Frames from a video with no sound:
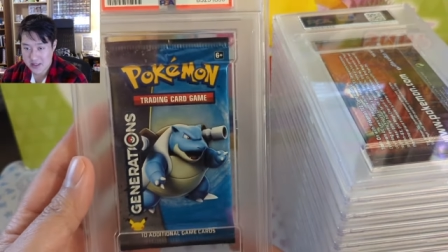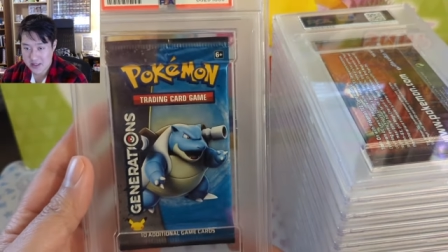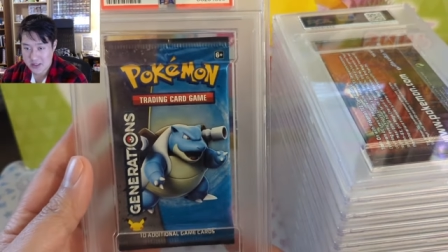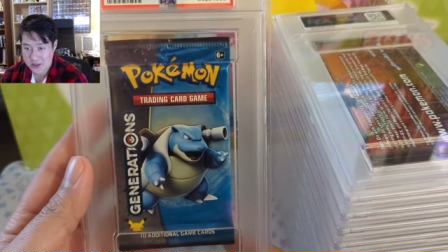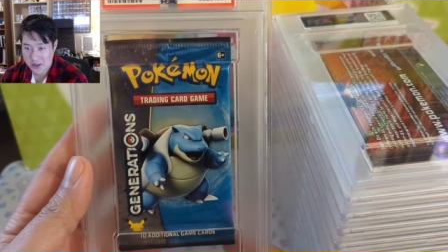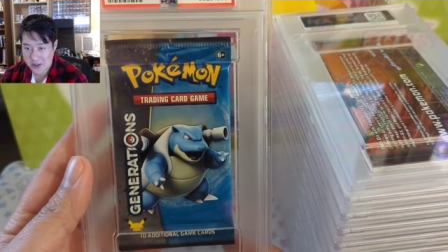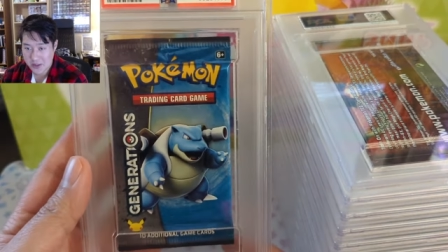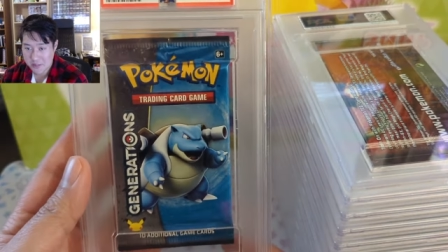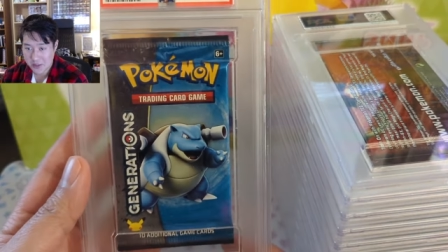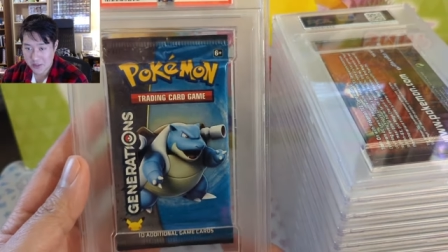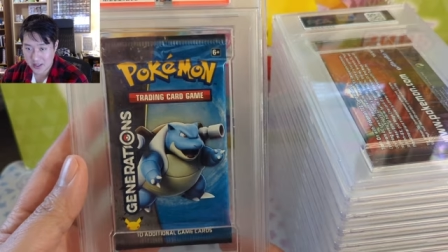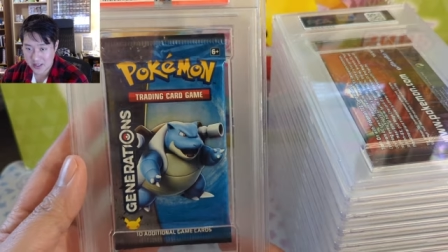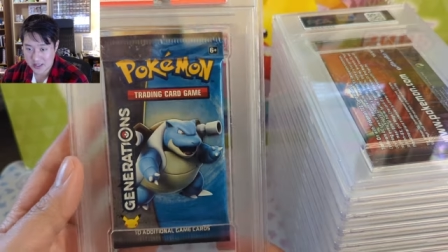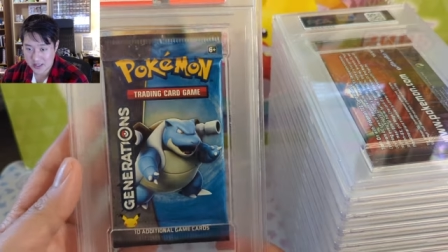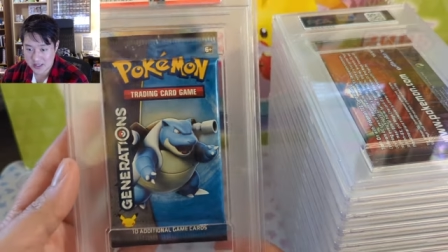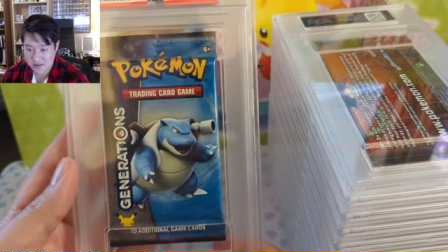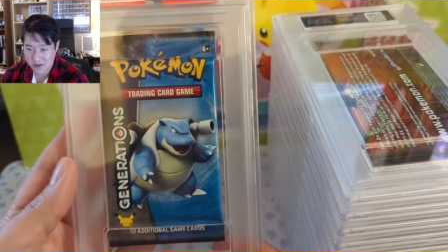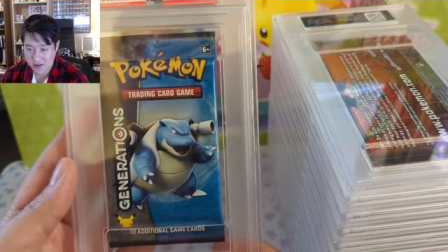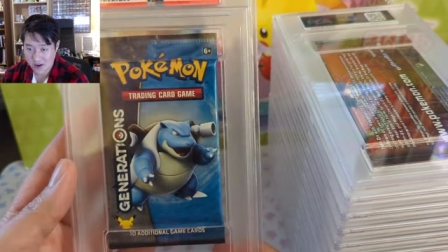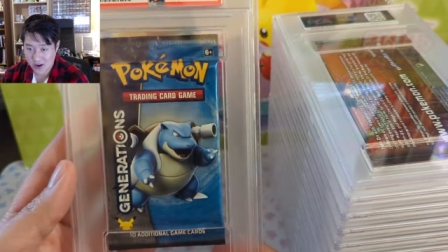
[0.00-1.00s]
to it, but
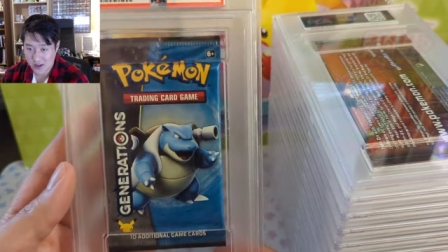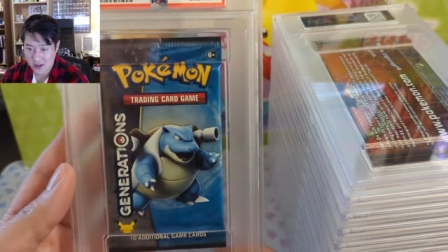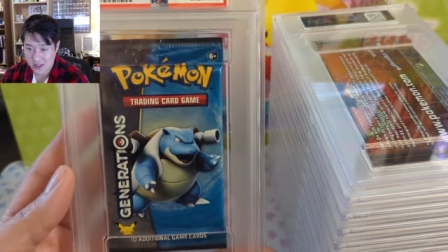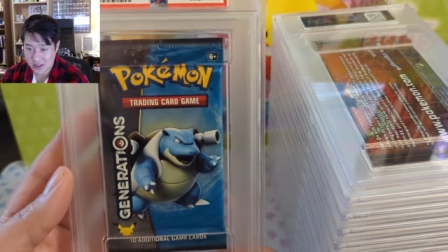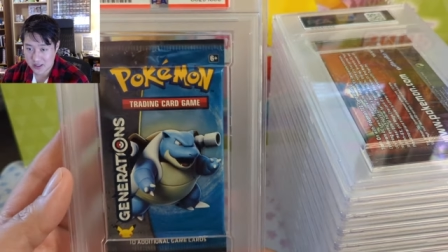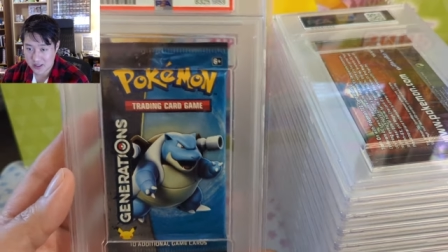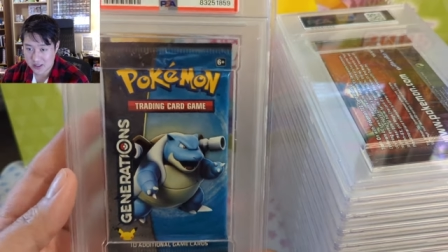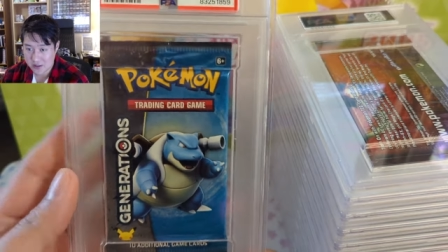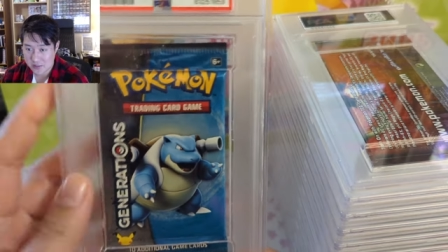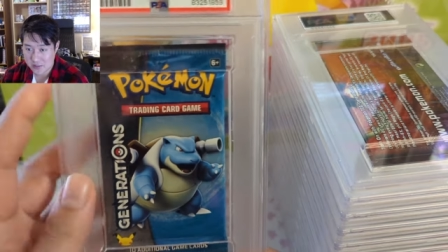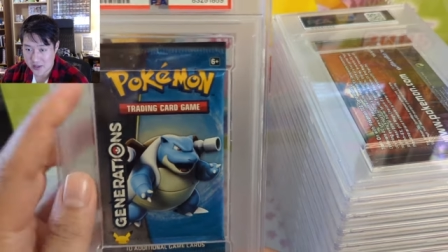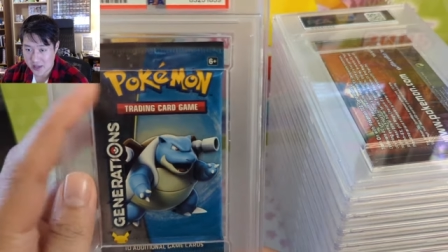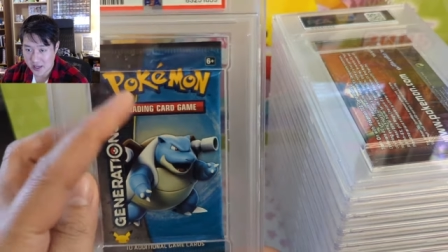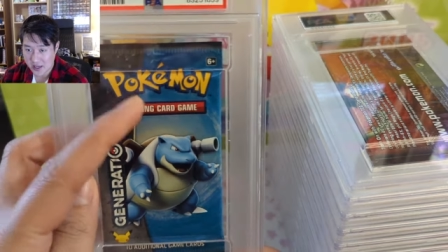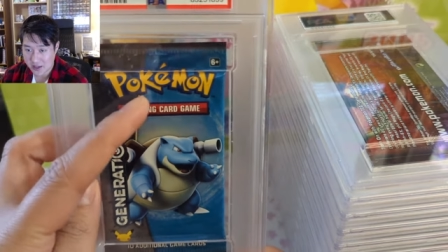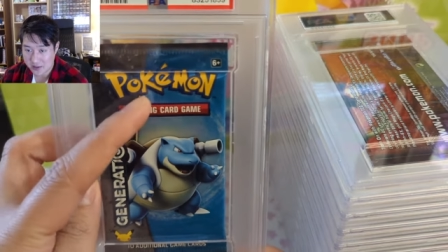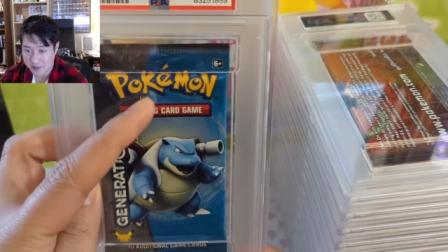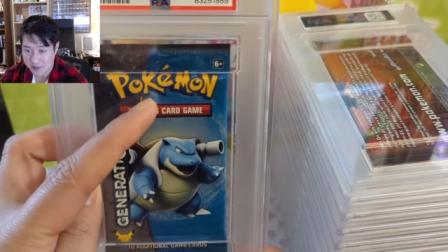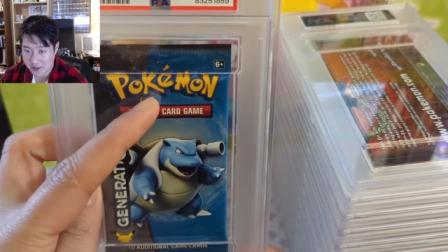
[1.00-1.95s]
it's very unclear to me. I don't know,